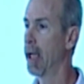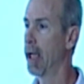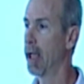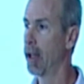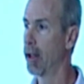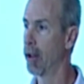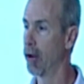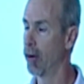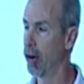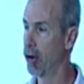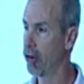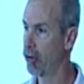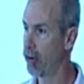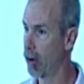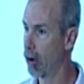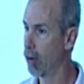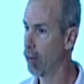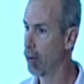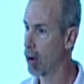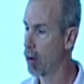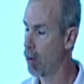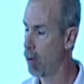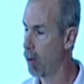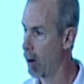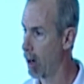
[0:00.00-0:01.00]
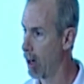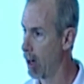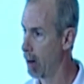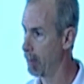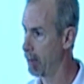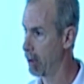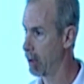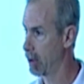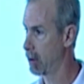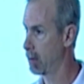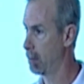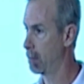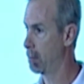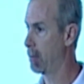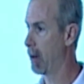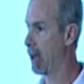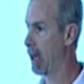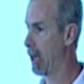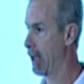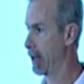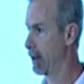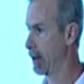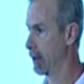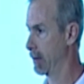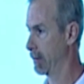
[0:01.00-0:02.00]
There is no requirement to
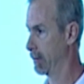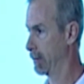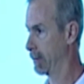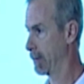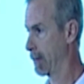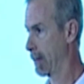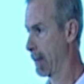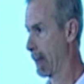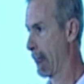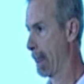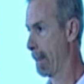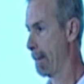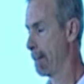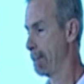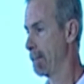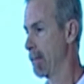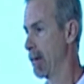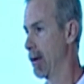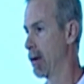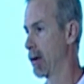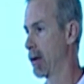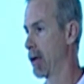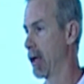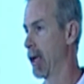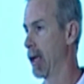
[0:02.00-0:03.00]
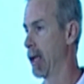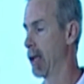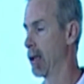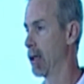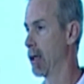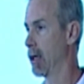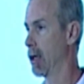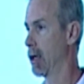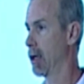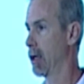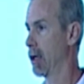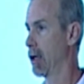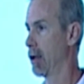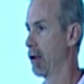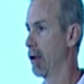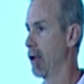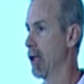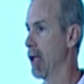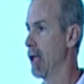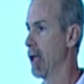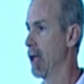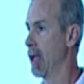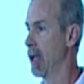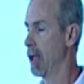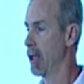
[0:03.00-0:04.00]
bond them. Okay,
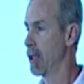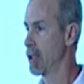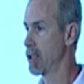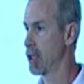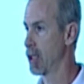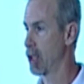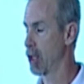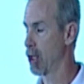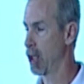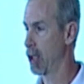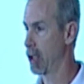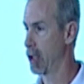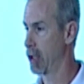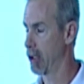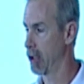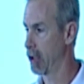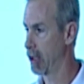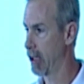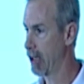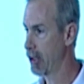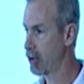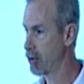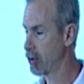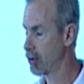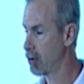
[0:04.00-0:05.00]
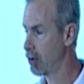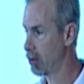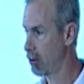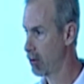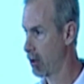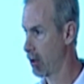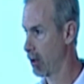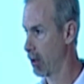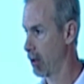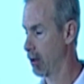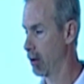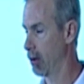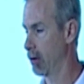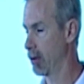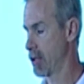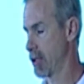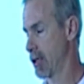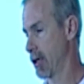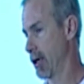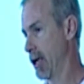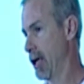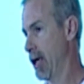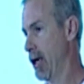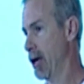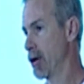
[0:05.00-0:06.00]
so the electrical code.
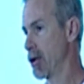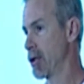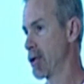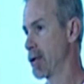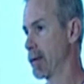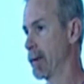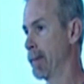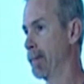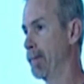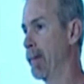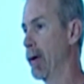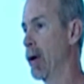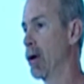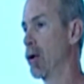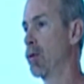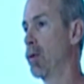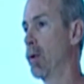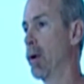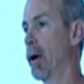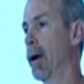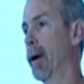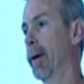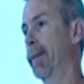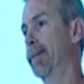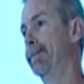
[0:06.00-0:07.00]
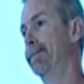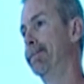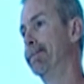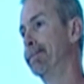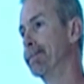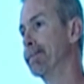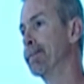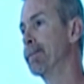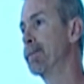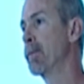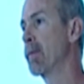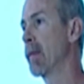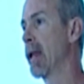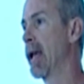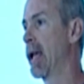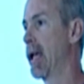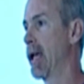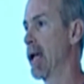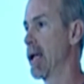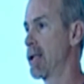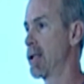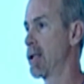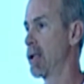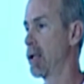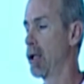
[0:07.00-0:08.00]
So here's where it
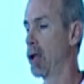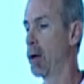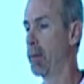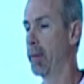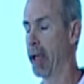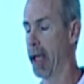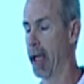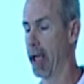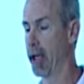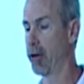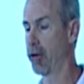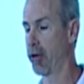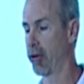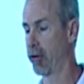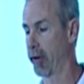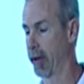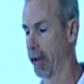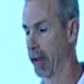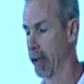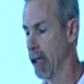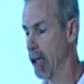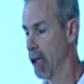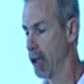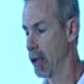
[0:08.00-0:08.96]
gets a little bit interesting.